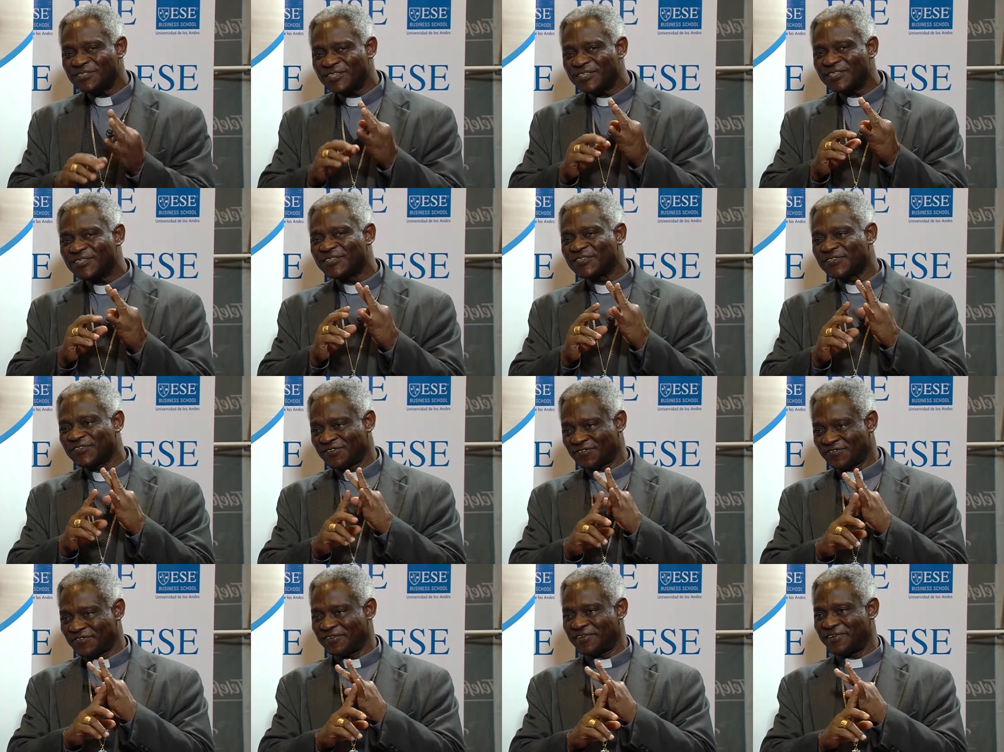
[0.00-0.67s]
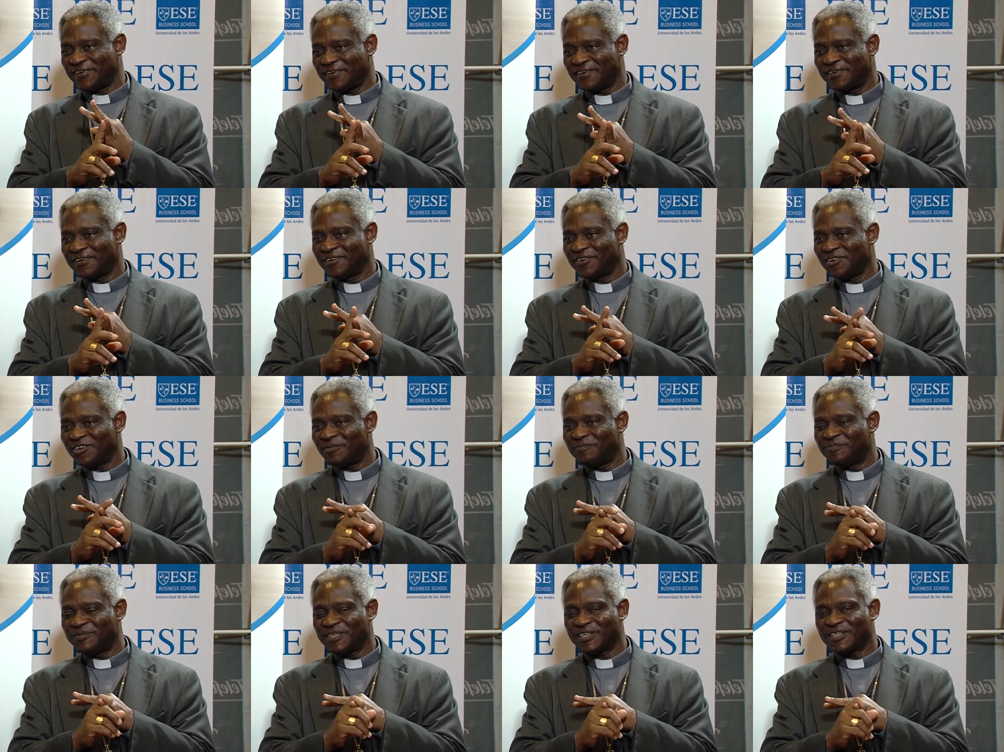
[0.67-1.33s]
these three
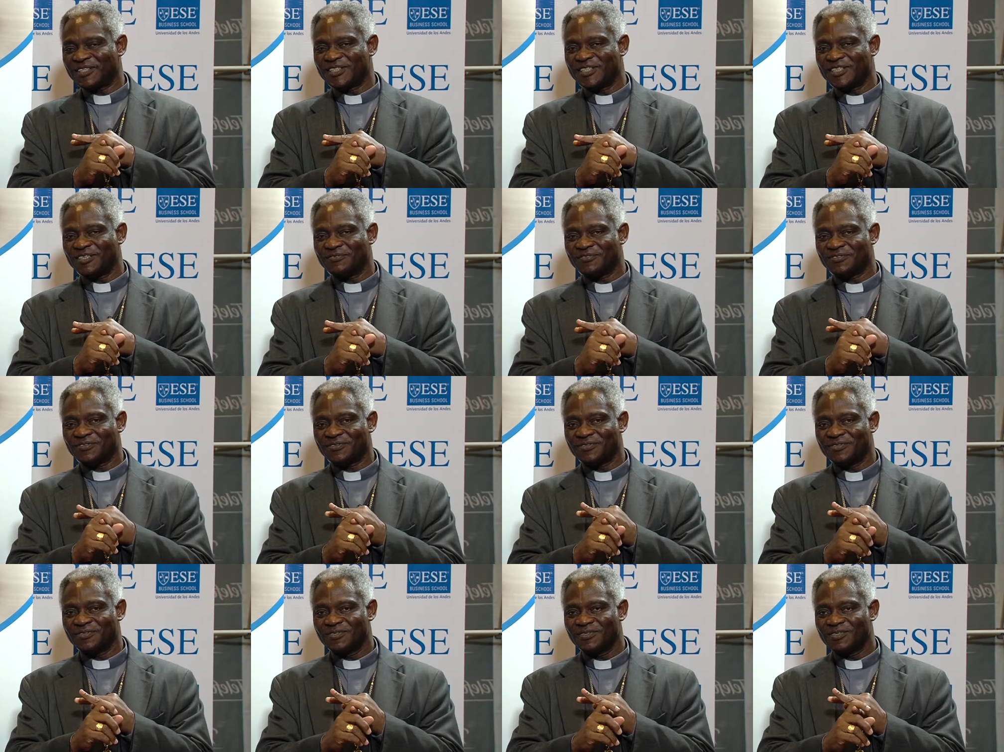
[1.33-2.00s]
objectives,